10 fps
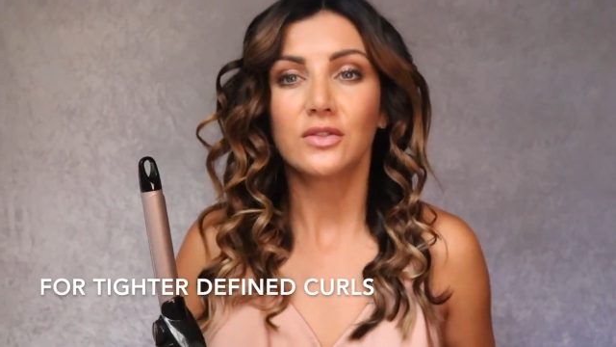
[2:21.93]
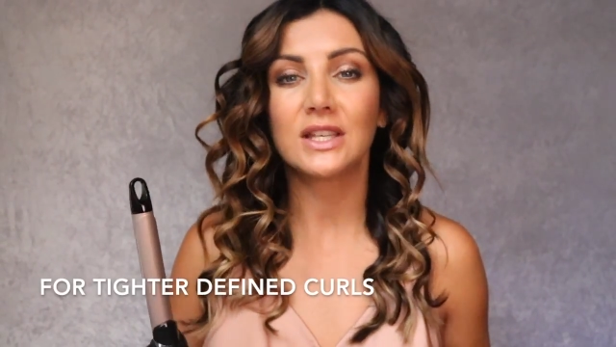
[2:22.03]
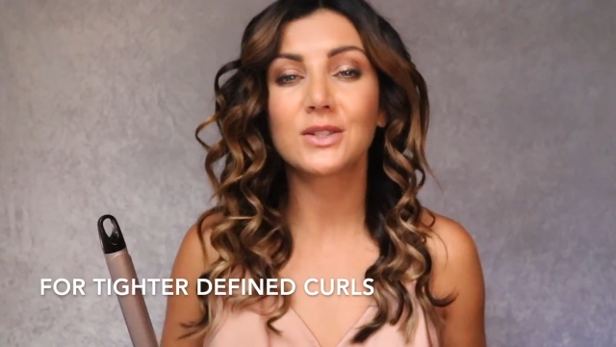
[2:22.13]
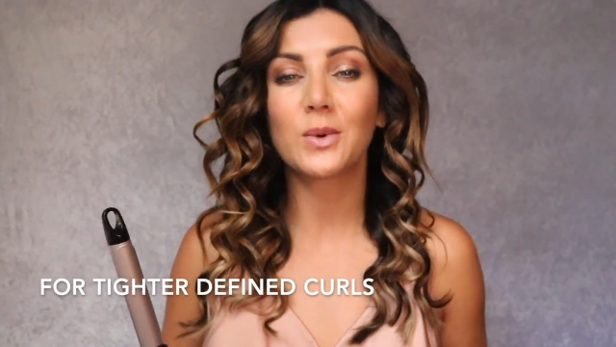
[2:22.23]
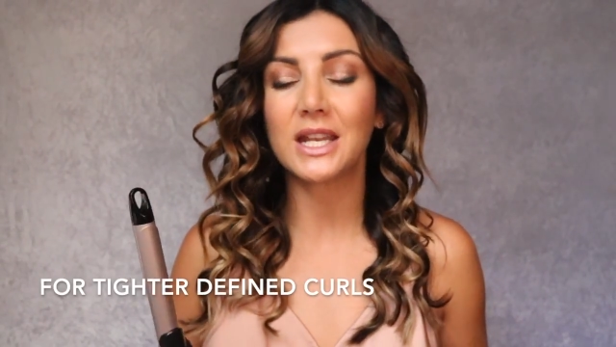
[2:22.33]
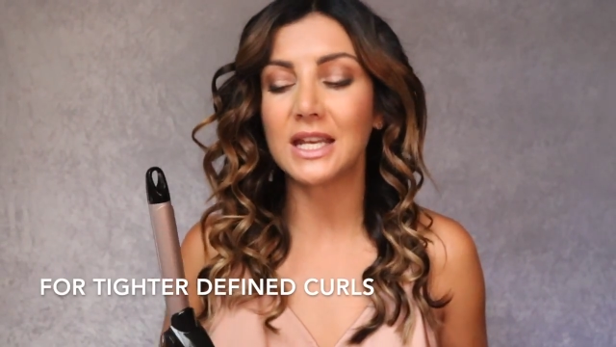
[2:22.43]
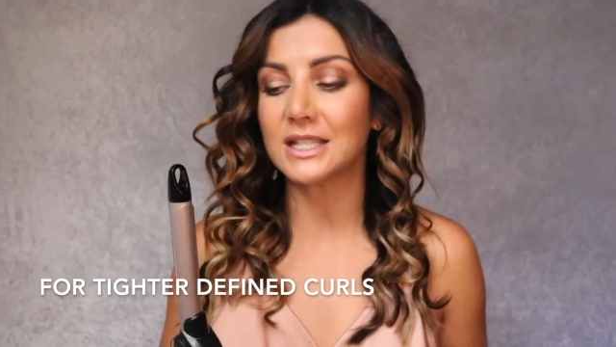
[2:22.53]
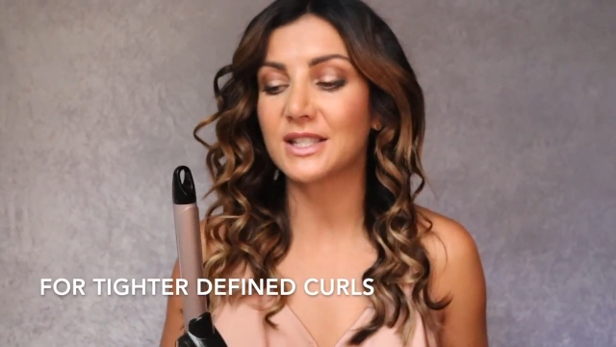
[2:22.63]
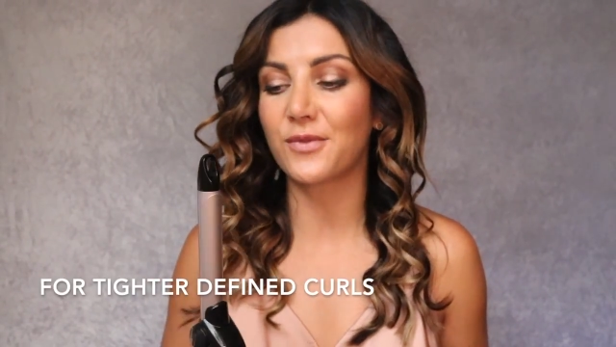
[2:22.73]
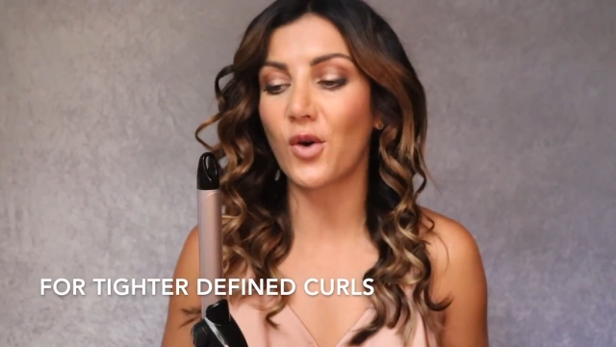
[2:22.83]
This one
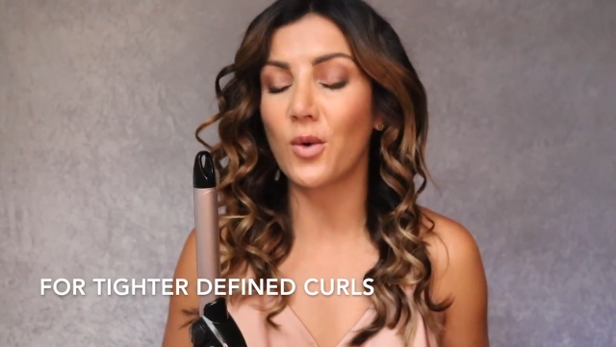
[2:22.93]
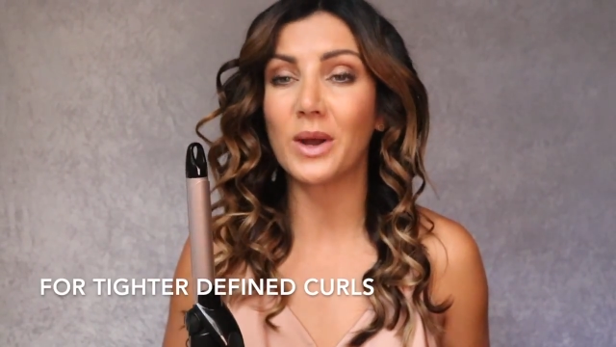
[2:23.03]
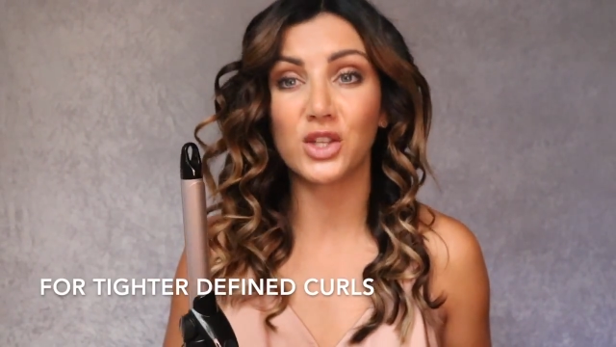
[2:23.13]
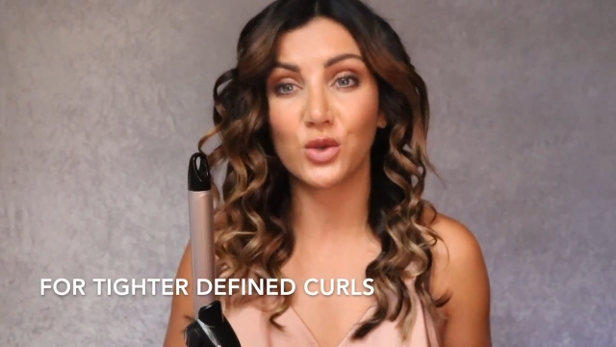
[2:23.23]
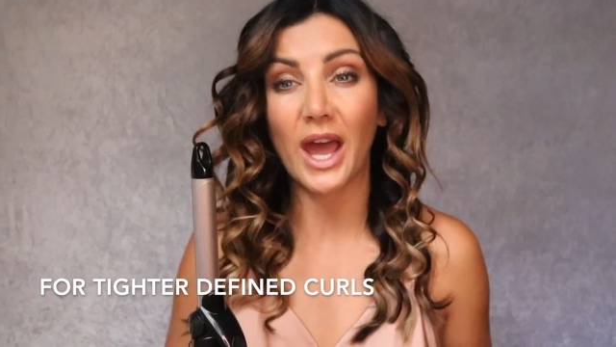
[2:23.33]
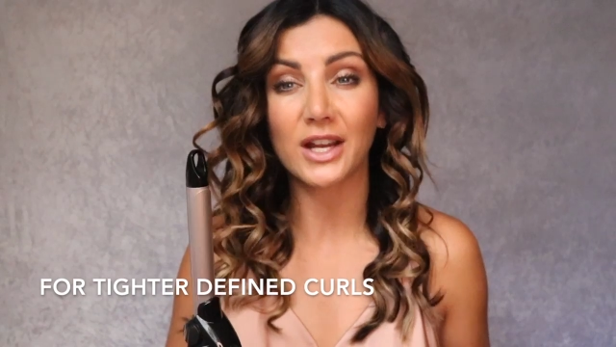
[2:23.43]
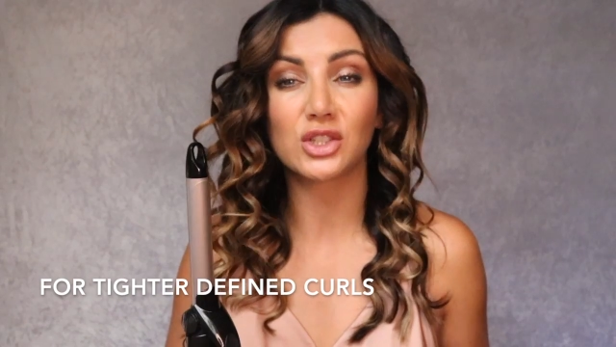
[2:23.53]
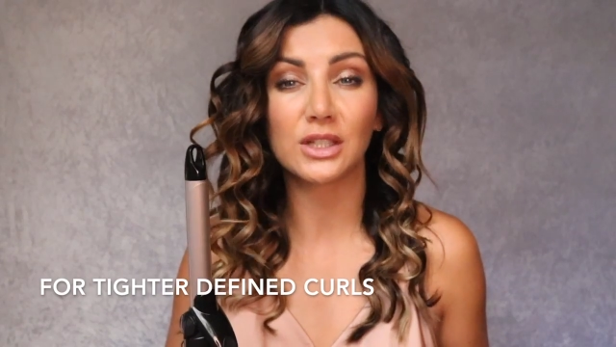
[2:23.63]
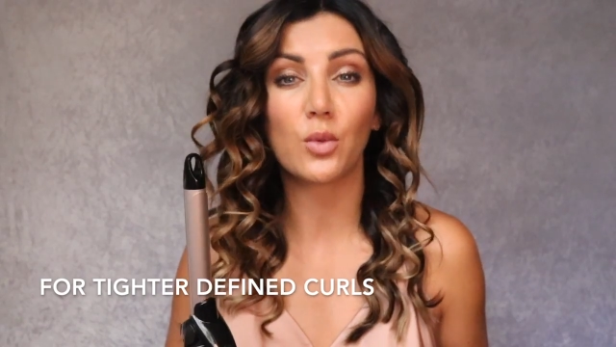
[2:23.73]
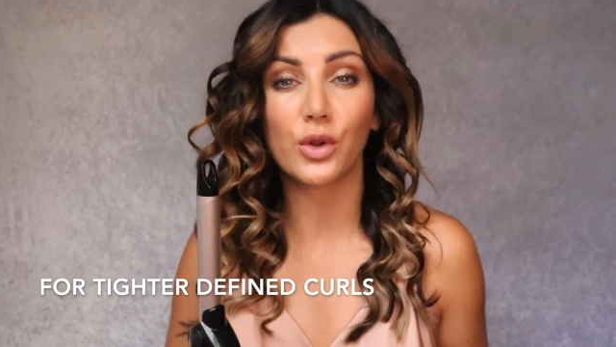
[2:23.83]
is for when you
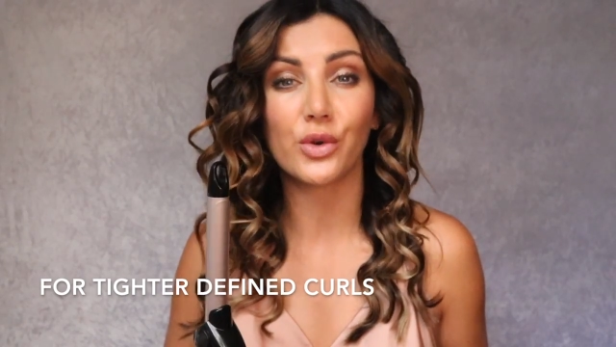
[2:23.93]
actually want